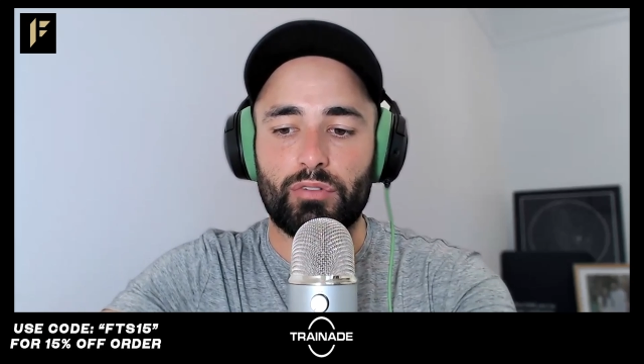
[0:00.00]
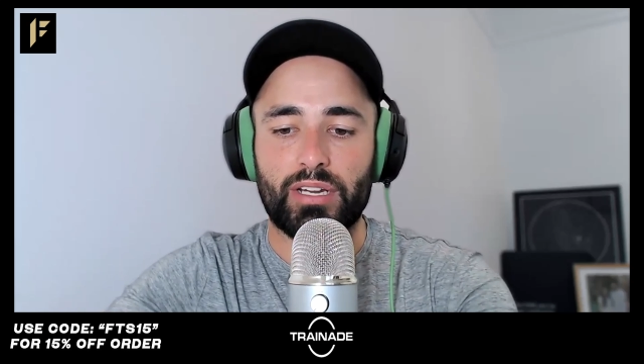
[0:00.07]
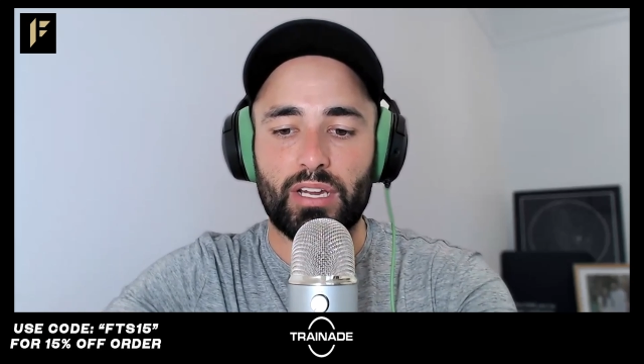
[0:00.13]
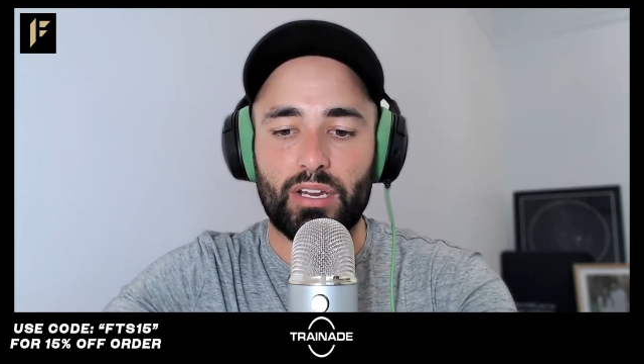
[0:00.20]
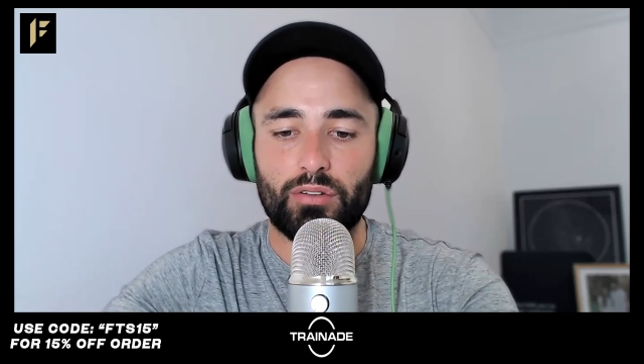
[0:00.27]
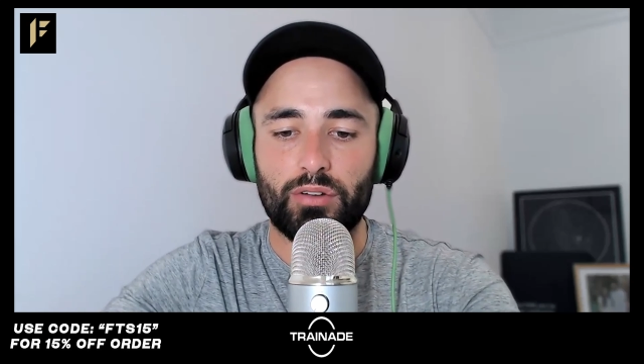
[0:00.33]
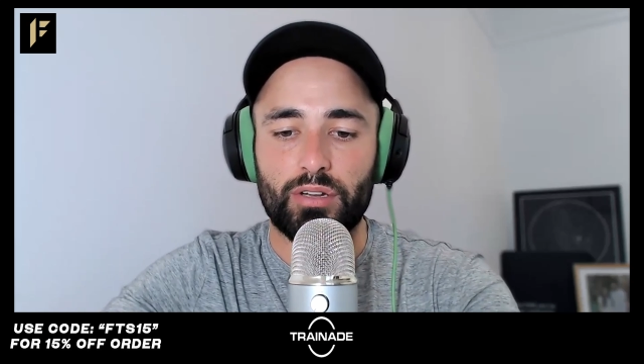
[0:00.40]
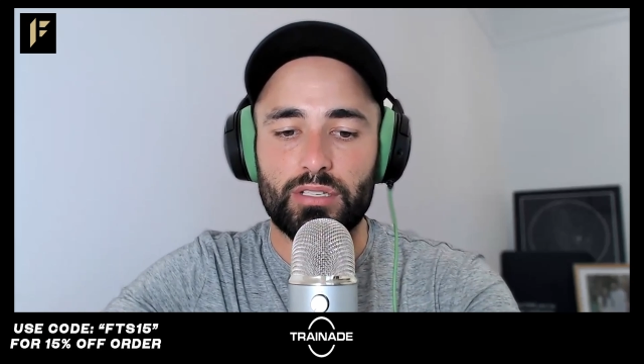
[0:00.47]

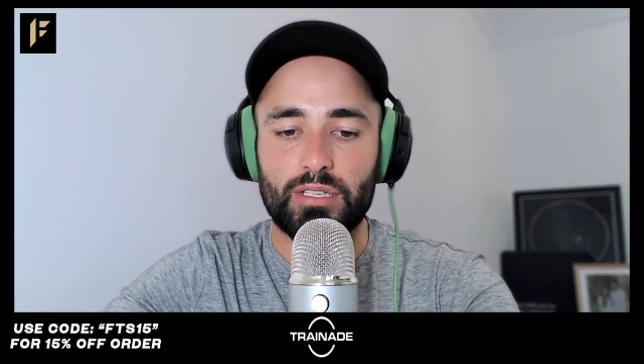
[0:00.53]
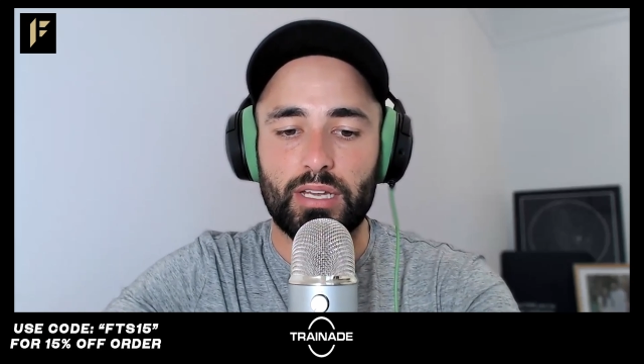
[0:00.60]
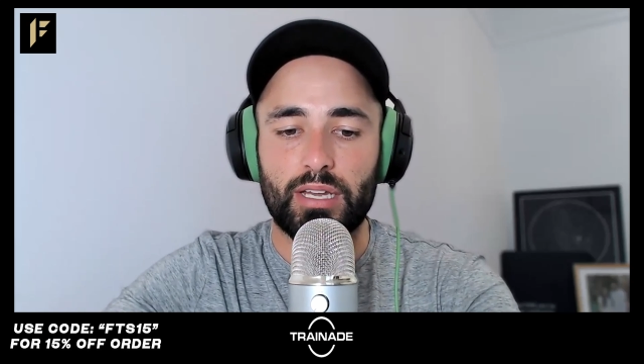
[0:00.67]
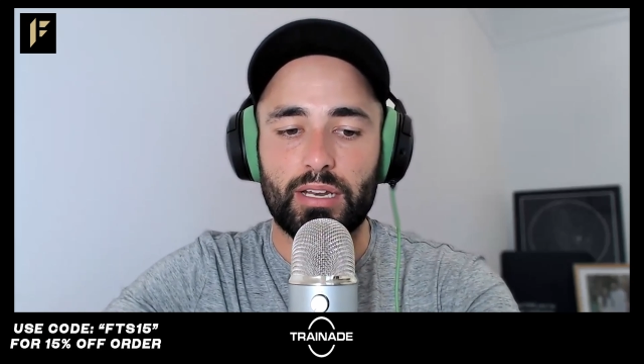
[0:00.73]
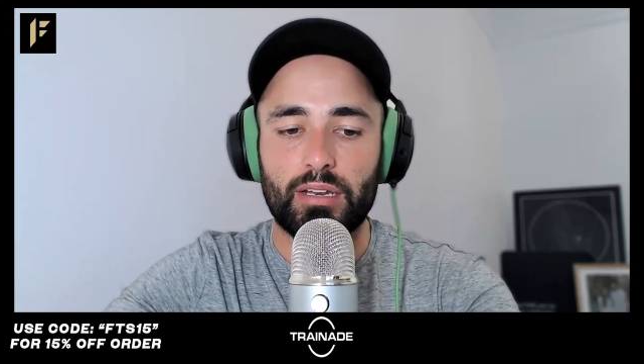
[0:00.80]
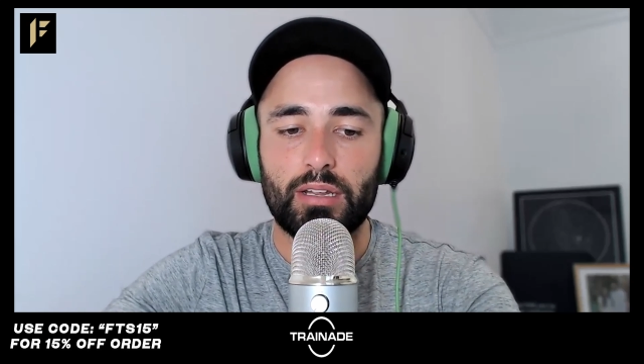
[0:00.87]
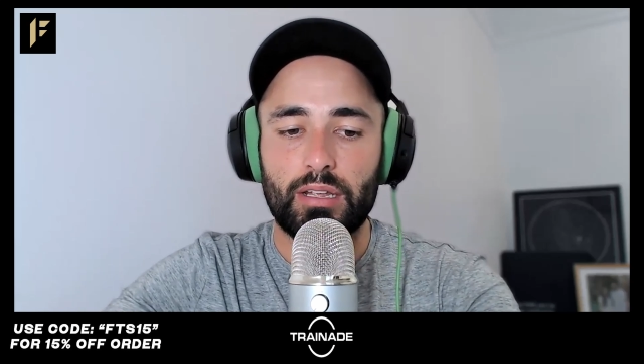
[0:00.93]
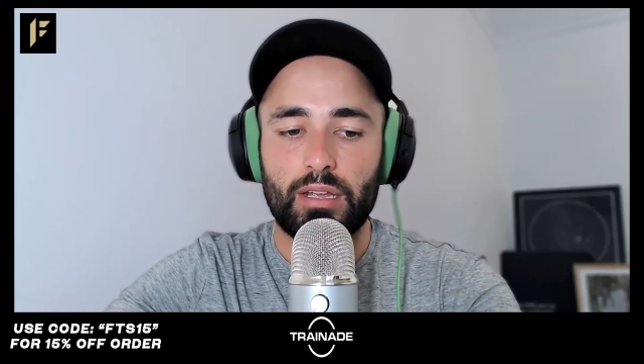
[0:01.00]
recognised
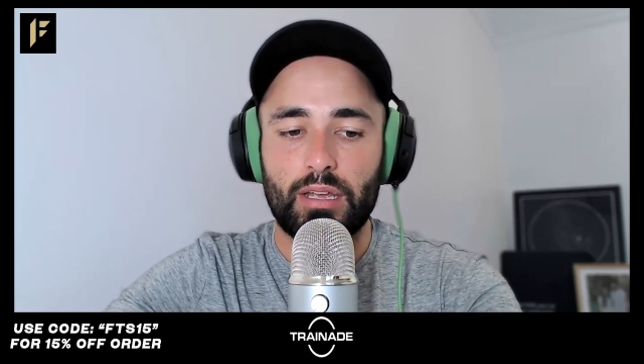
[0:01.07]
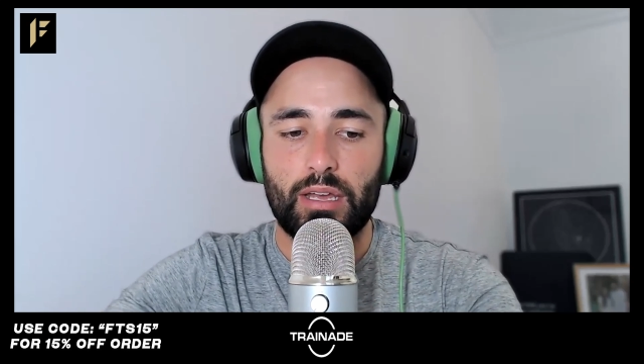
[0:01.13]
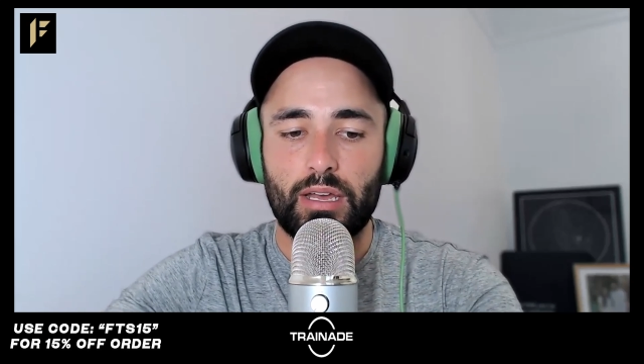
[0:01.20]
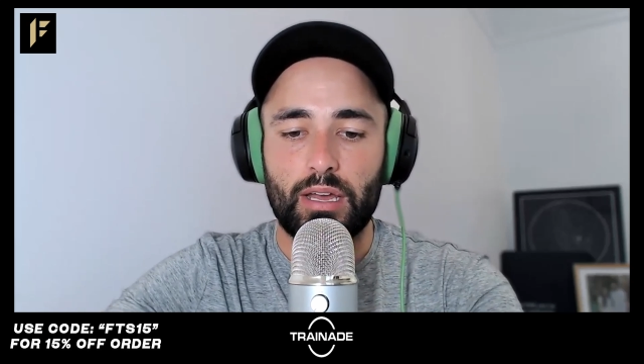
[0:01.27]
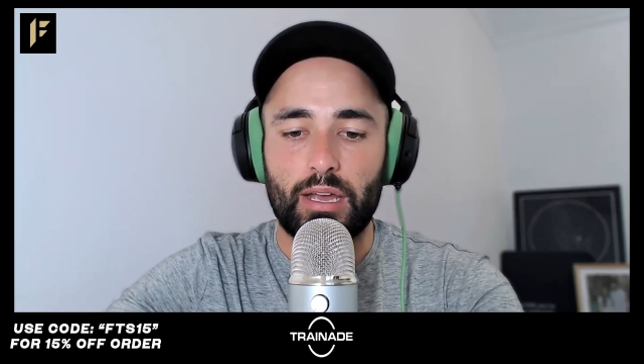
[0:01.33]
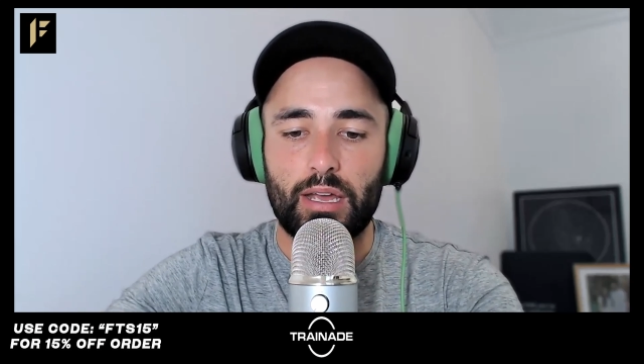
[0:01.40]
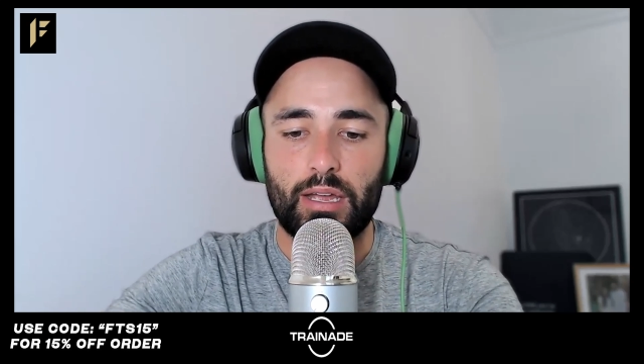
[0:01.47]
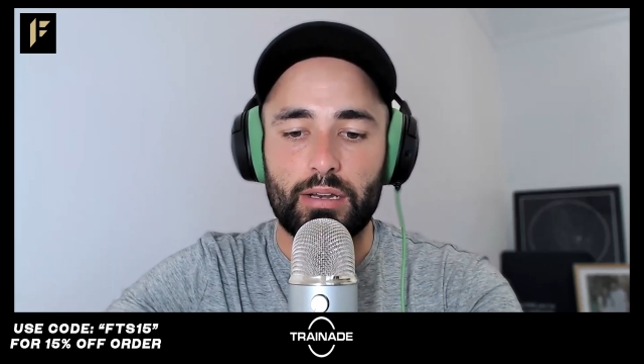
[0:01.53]
that,
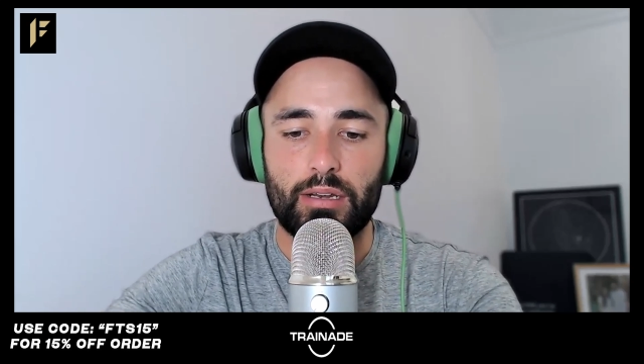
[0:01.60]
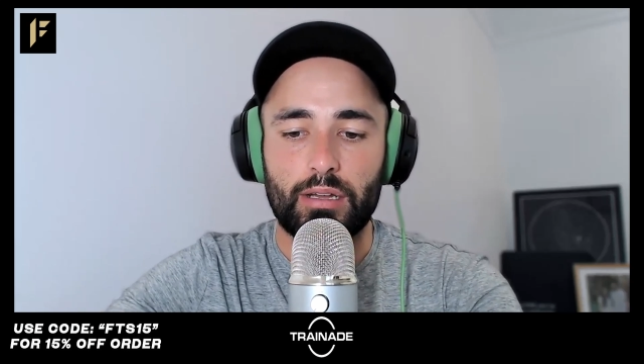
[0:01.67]
and